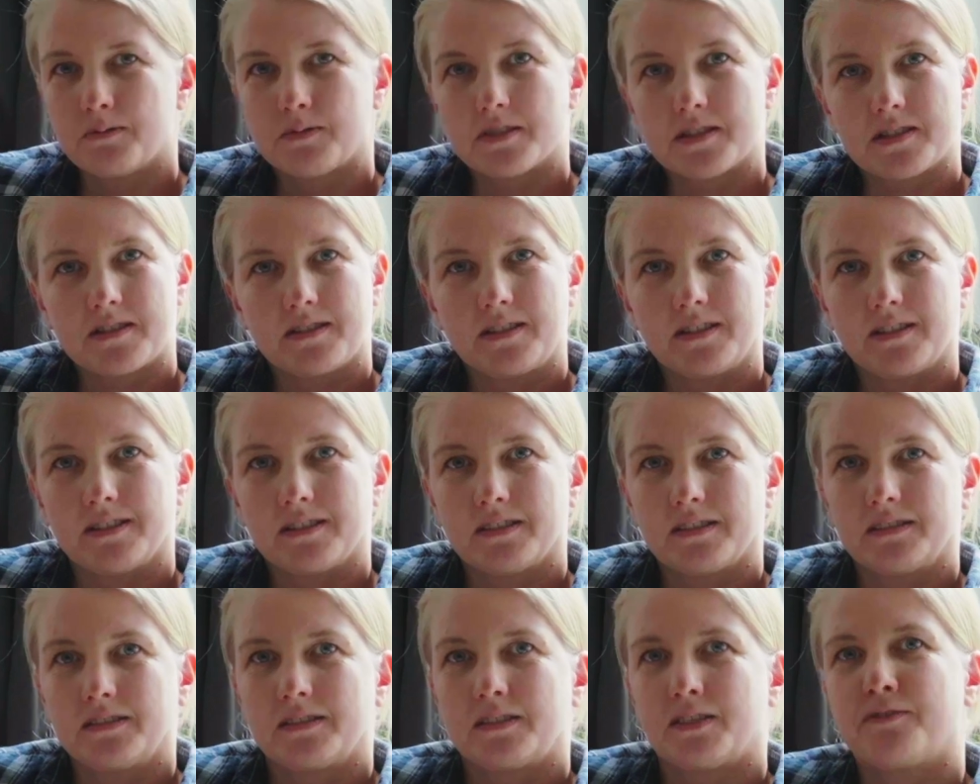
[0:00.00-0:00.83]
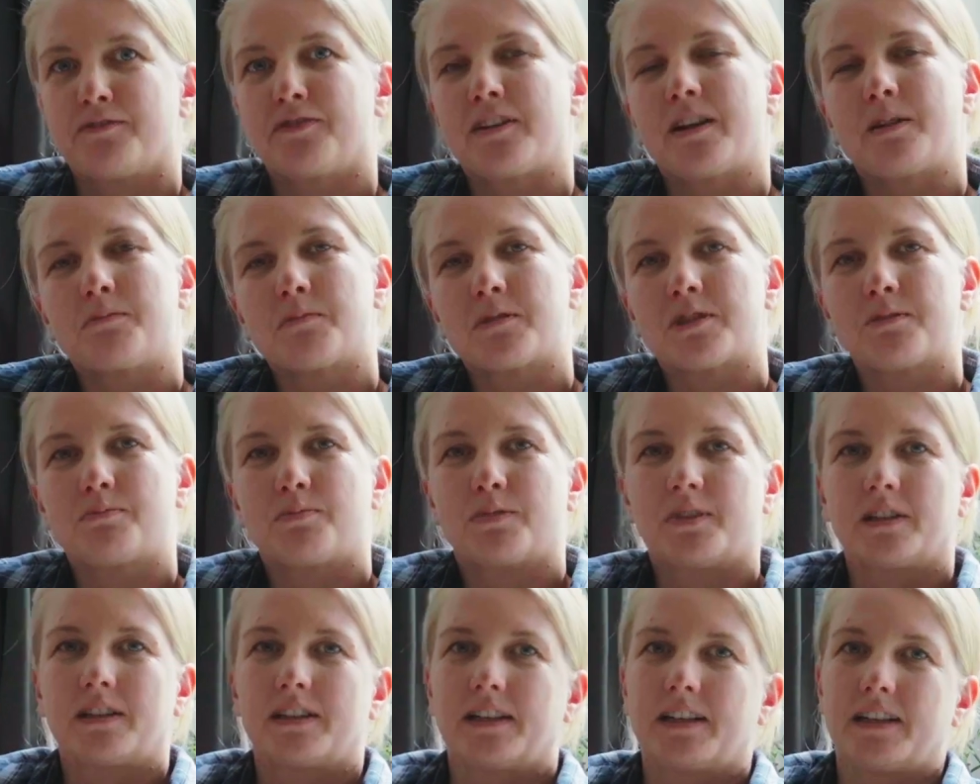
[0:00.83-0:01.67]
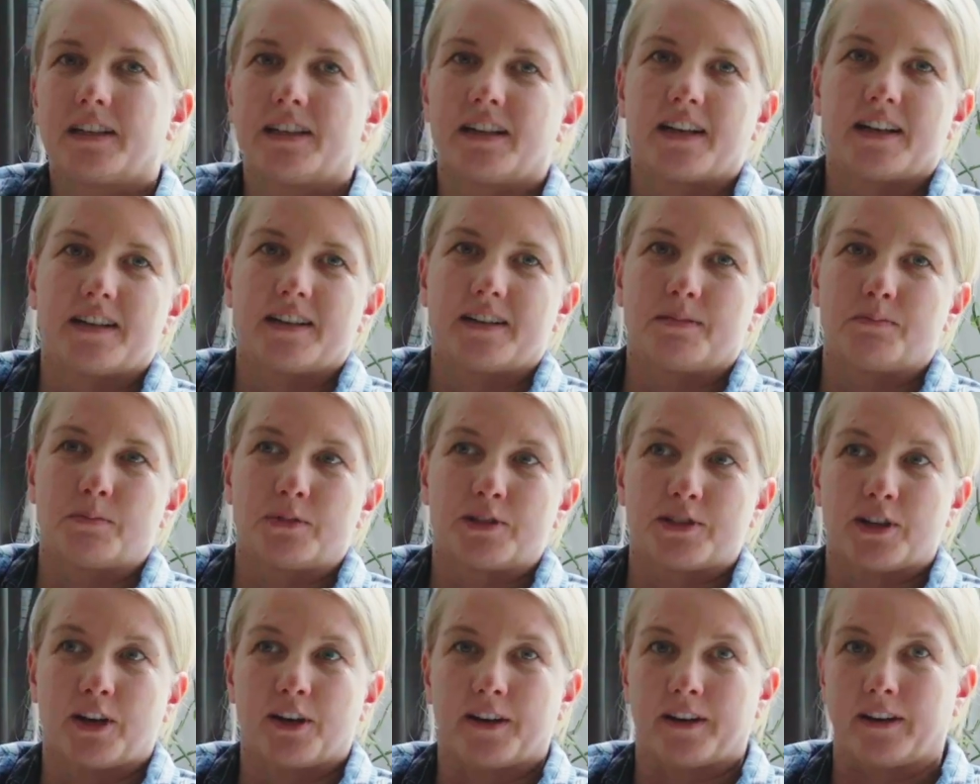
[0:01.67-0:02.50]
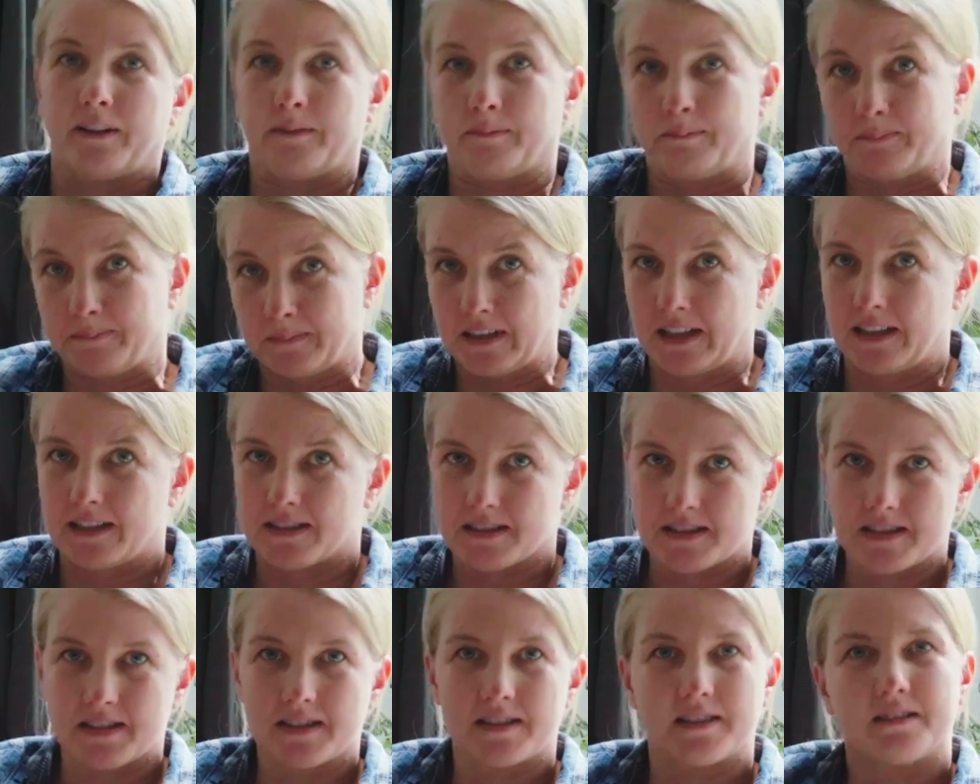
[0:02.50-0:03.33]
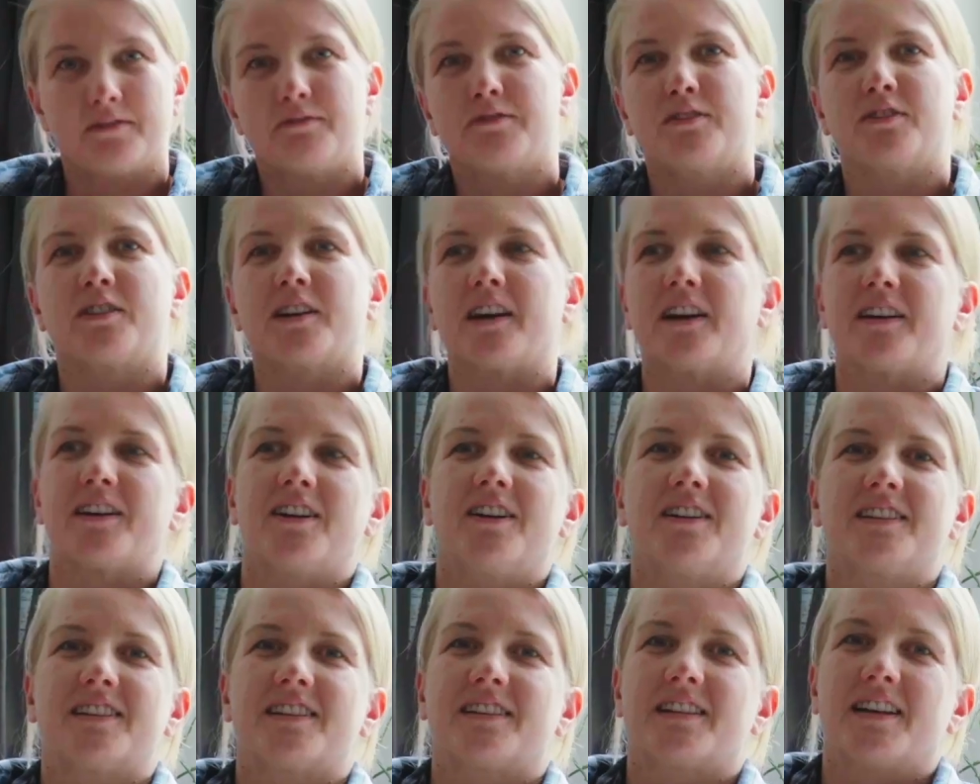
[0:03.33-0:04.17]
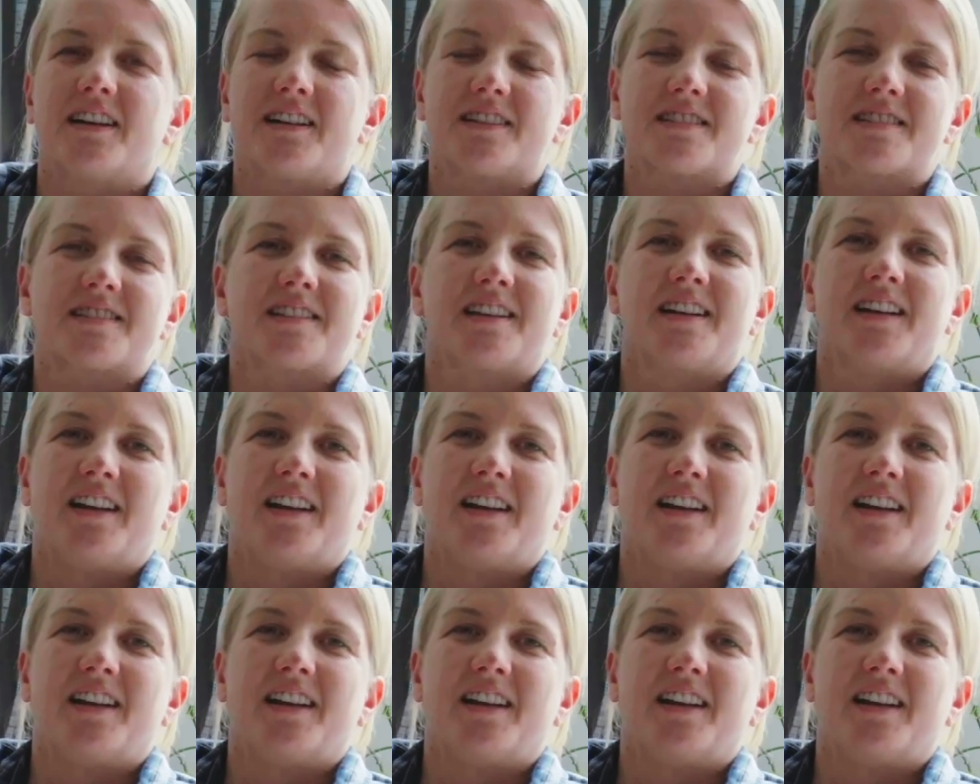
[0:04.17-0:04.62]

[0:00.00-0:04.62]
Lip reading: was the famous Britney and Madonna kiss, if you can call it that.